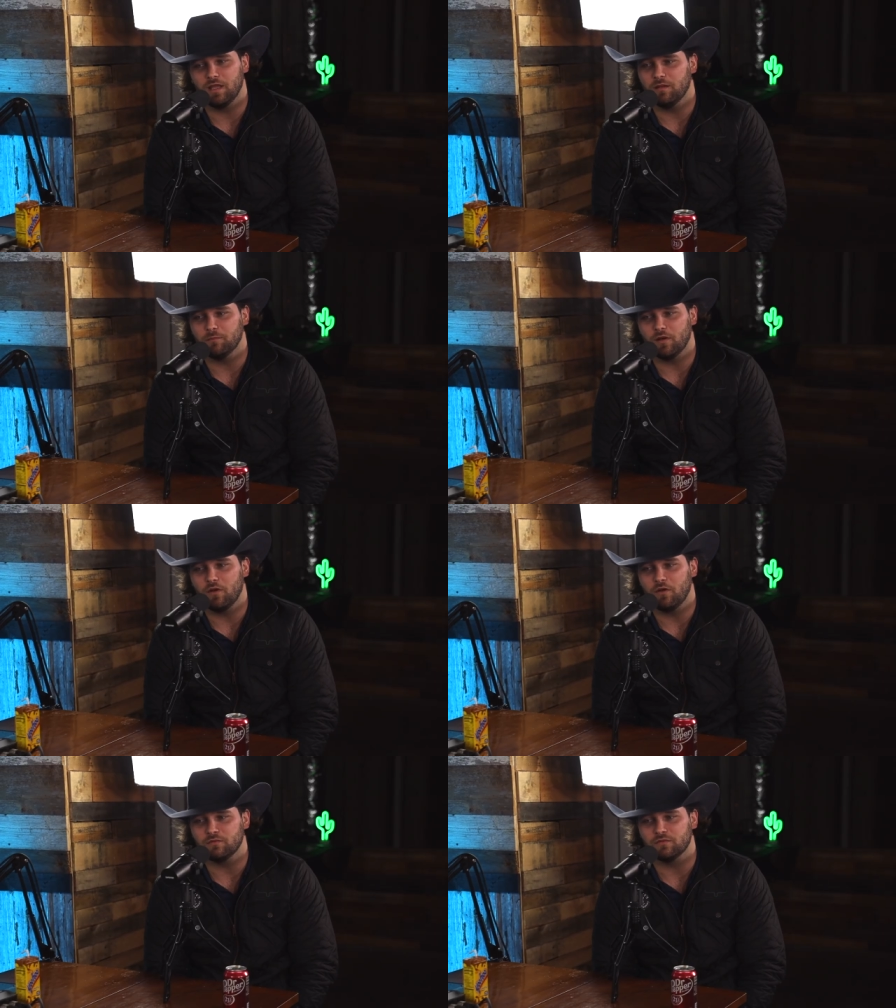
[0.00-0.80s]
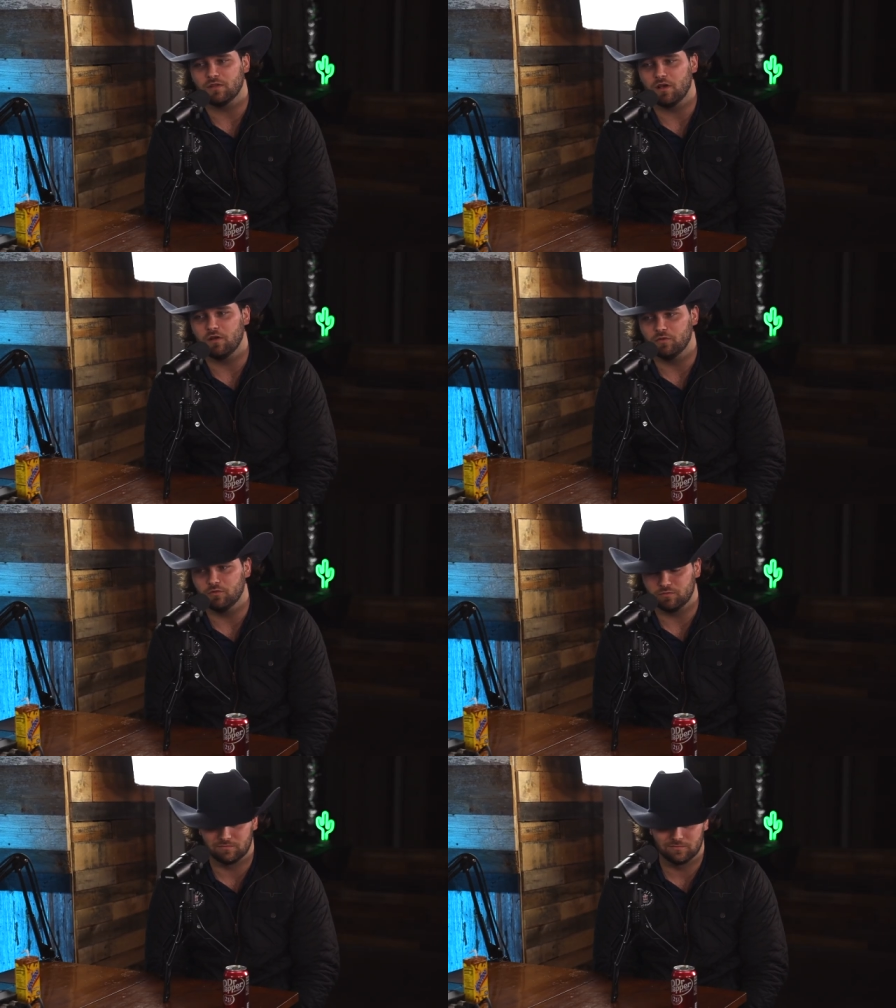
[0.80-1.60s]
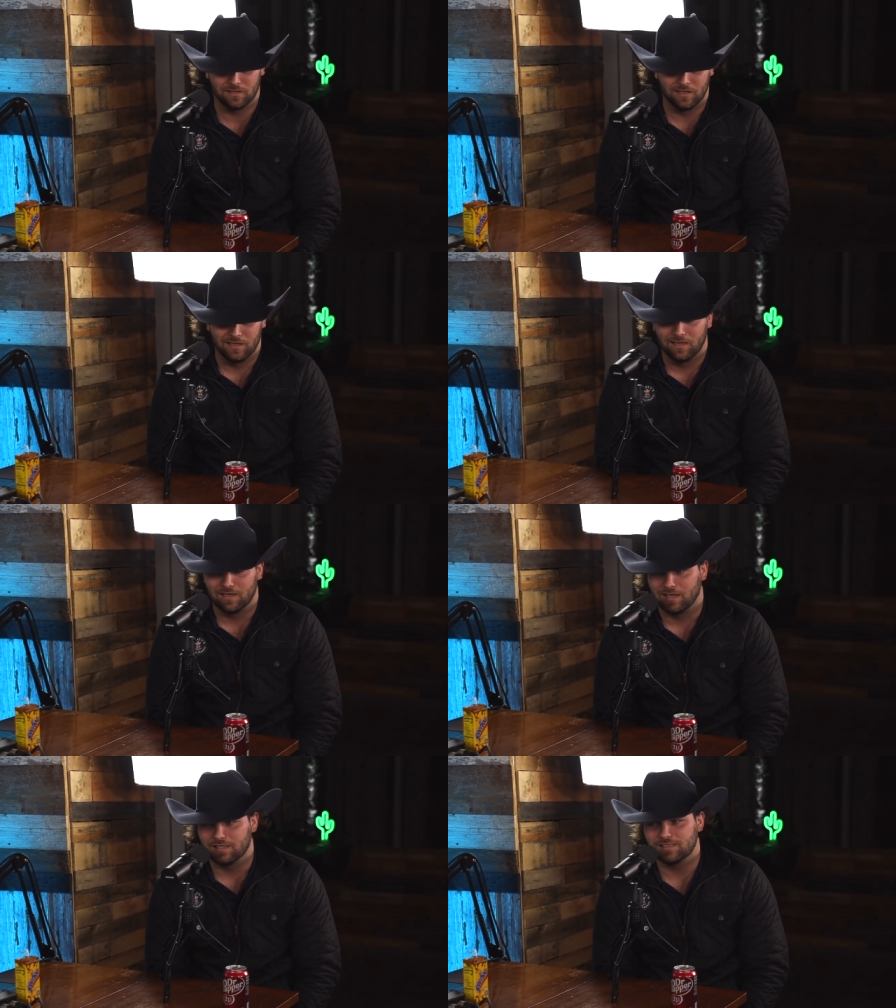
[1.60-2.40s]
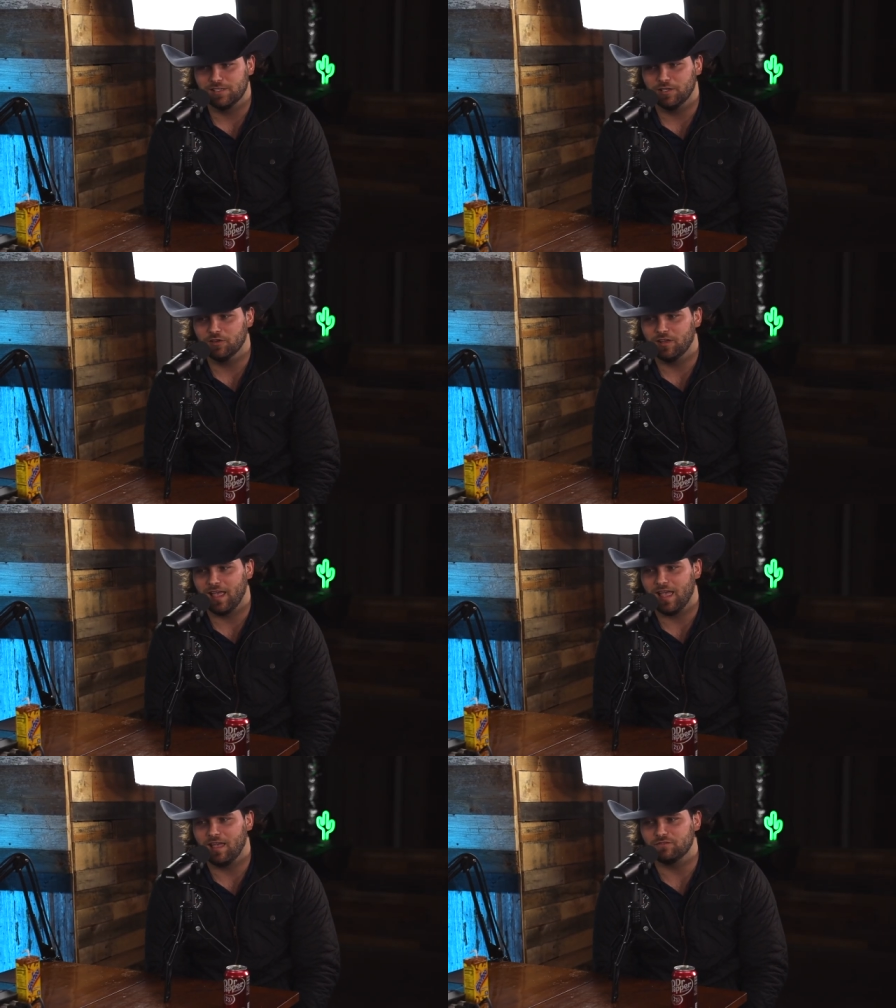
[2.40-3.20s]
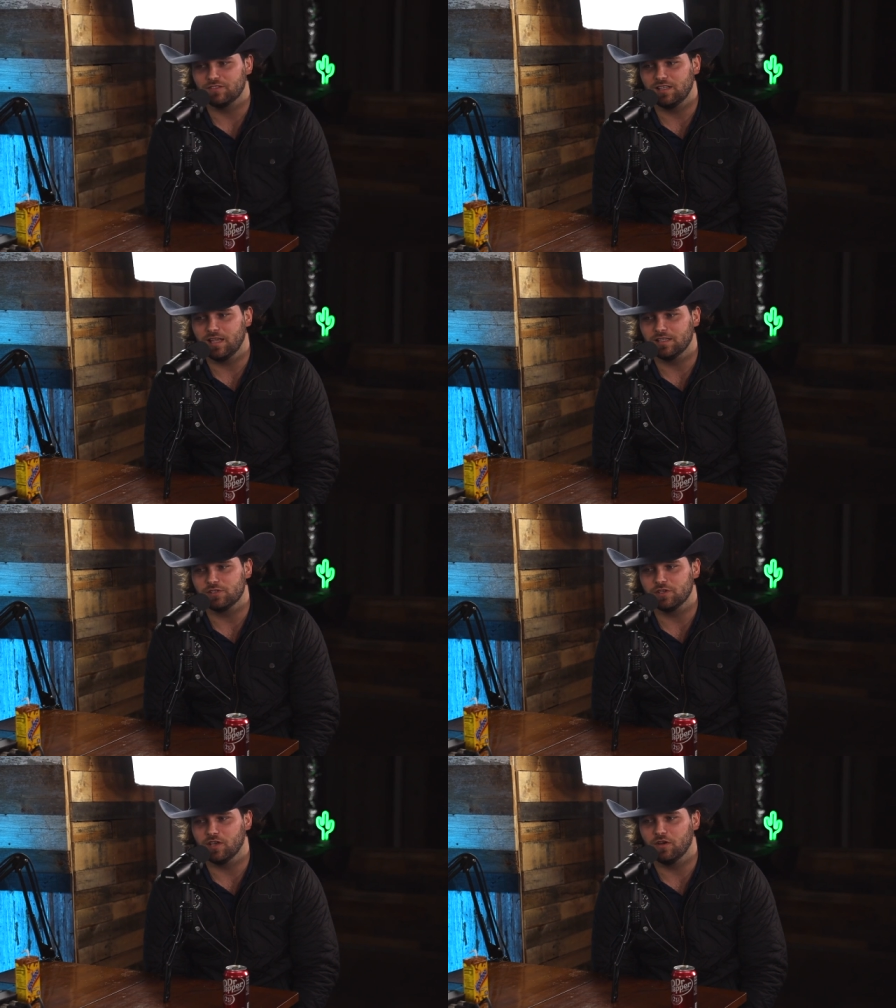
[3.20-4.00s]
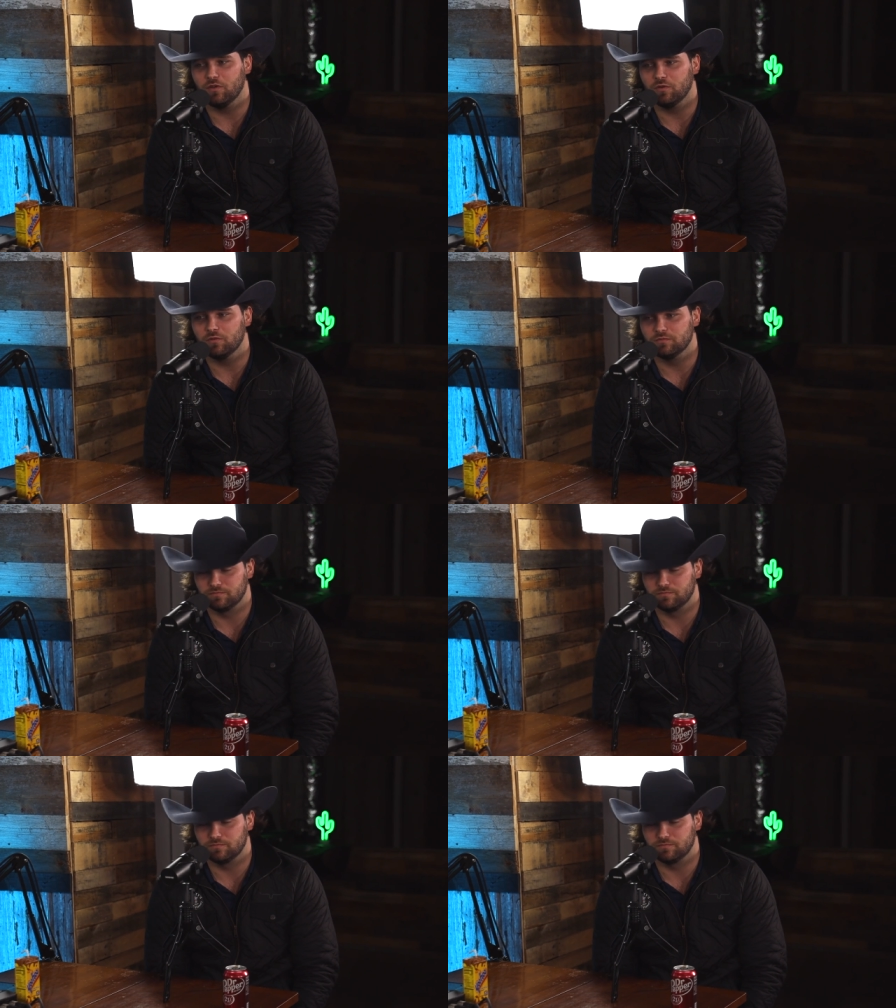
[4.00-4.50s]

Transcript: we both know I'd still have to let you go.